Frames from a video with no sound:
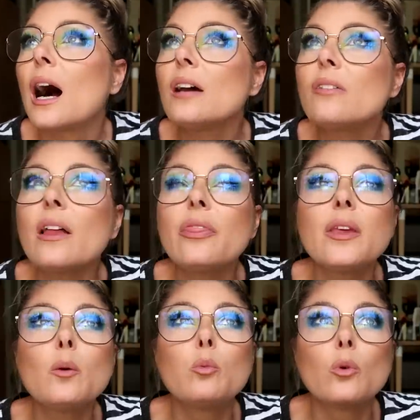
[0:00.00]
I've had
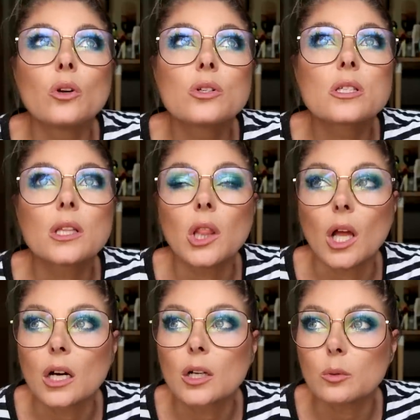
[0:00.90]
the worst
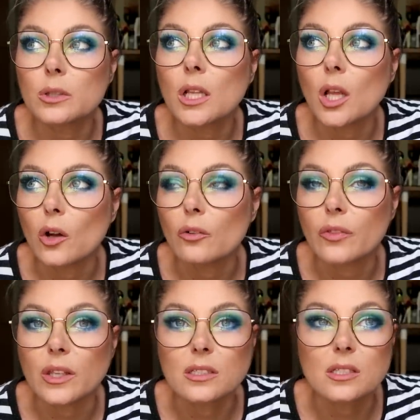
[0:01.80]
luck with a lot of
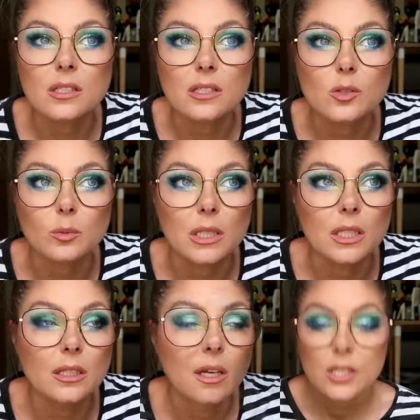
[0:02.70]
things this
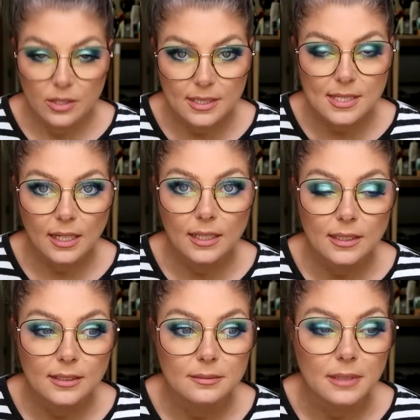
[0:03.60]
week. So I
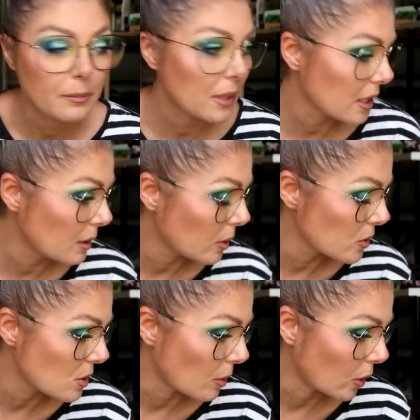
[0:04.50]
decided I'm not gonna
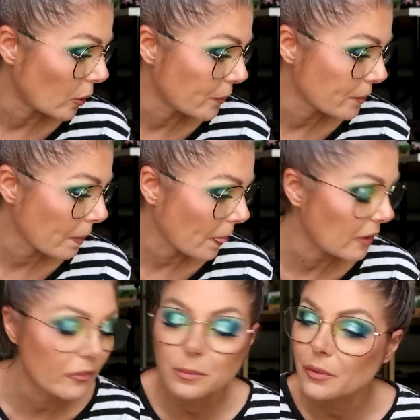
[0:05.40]
post tomorrow.
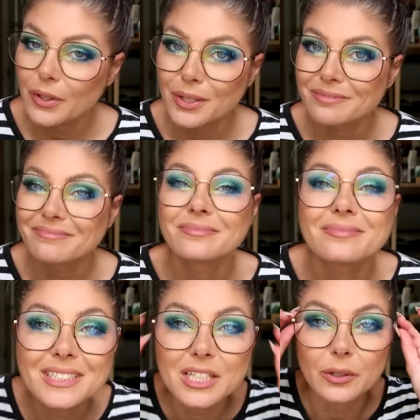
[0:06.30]
I filmed the video.
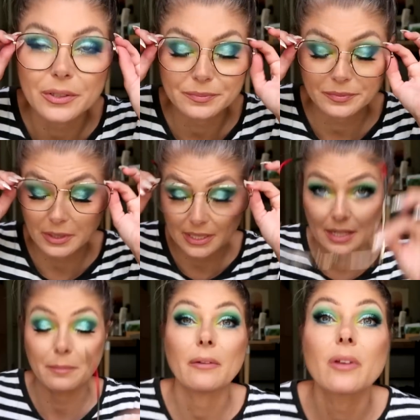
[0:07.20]
This look... Wait,
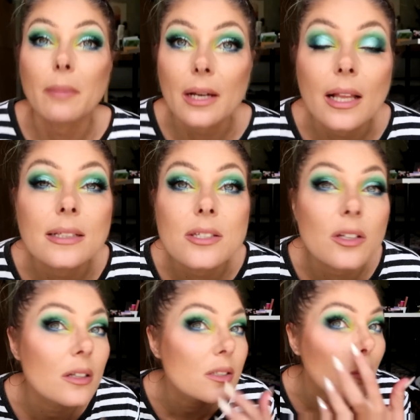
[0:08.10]
I'm having my glasses
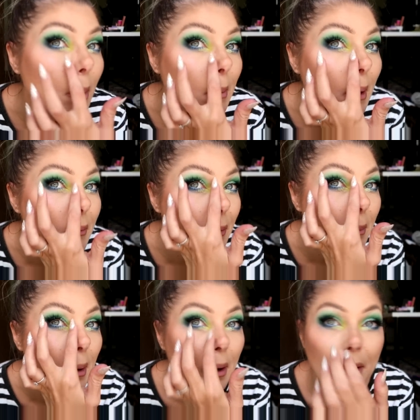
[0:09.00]
on, so I probably have
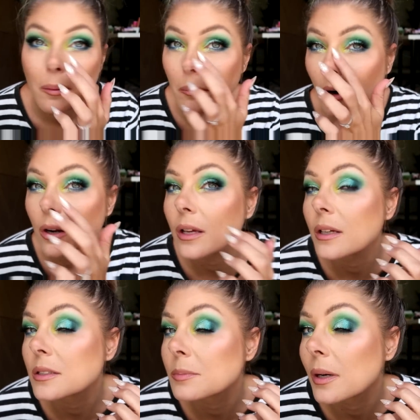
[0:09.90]
some
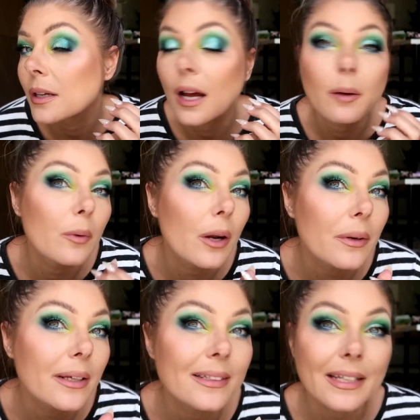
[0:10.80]
markings, but I'm
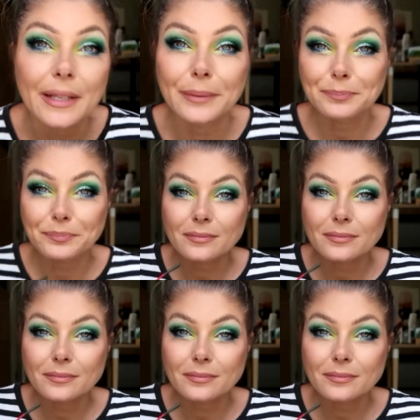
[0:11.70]
wearing the